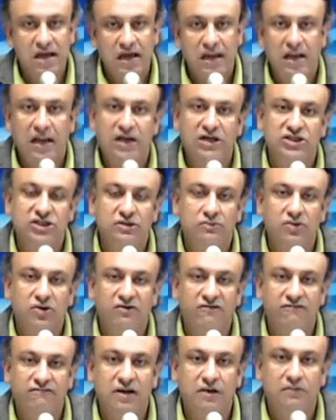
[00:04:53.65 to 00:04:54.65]
A large
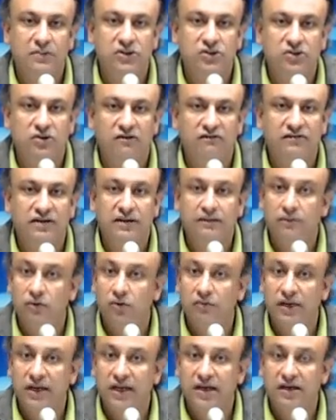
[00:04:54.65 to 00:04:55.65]
number of members of the
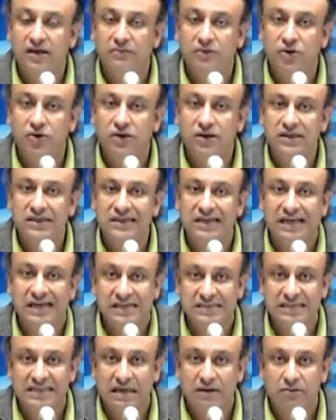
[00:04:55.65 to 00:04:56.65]
diplomatic community in
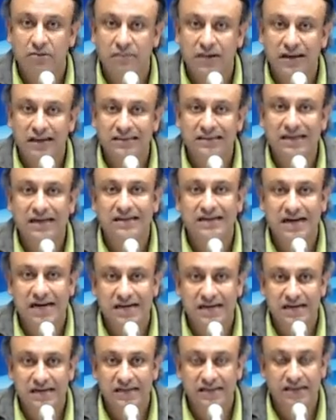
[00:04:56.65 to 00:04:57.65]
Islamabad
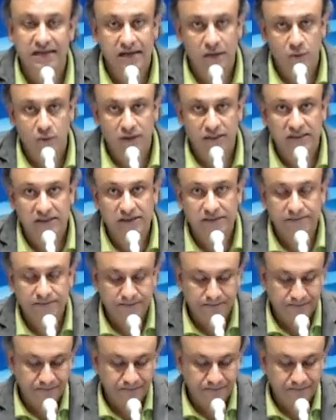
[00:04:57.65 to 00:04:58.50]
attended the event.